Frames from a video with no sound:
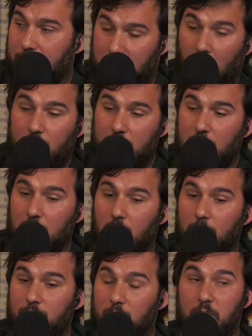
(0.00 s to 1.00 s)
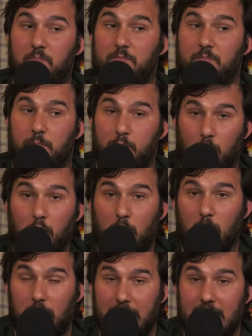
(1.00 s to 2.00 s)
governor
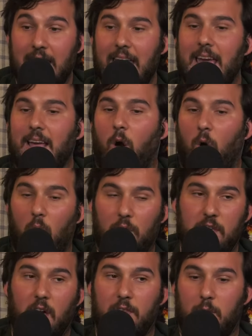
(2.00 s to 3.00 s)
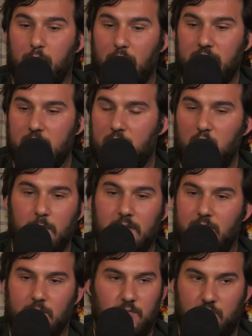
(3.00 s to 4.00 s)
brutally, all the other prison
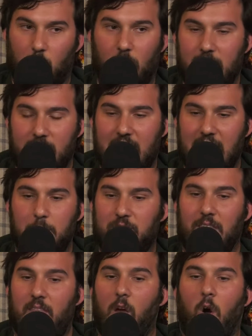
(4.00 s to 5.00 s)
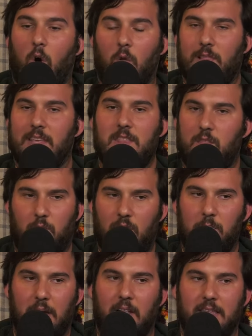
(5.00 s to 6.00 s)
humans join the apes and they all lead the
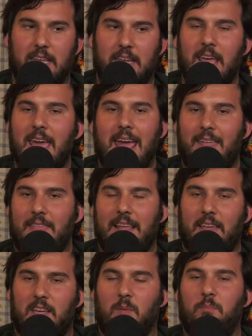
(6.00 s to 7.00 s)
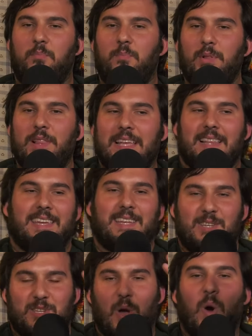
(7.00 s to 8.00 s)
rebellion, and they like completely
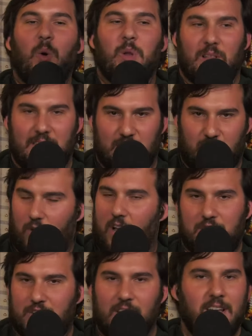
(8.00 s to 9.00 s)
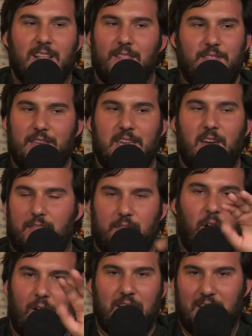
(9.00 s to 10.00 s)
and totally crush the
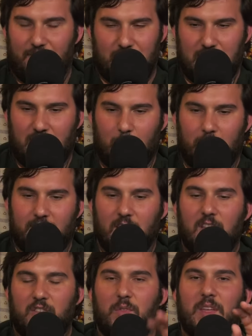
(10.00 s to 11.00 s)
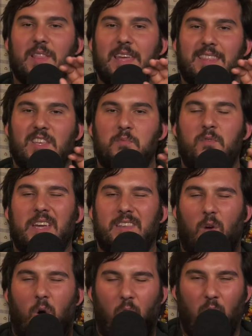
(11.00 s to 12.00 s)
authority of the humans. So that like this movie gets
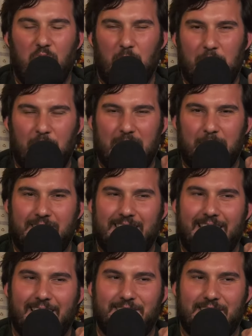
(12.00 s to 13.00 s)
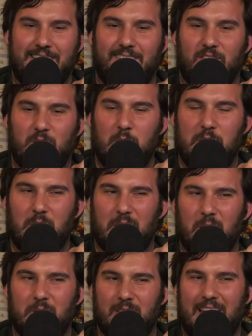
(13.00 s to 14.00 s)
all the way right up to the edge, and then the studio
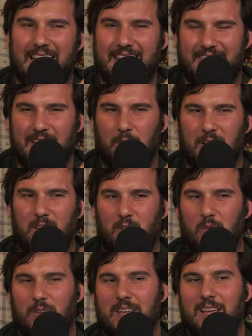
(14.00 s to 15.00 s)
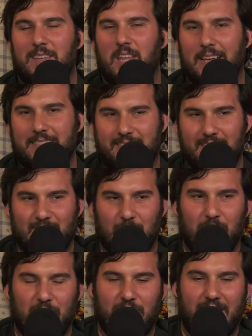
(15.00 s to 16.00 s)
goes, I think we're gonna do nice Caesar
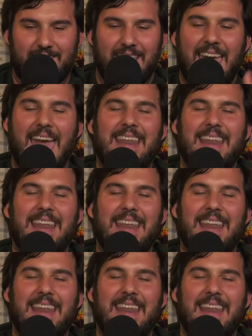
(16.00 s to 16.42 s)
really fast. And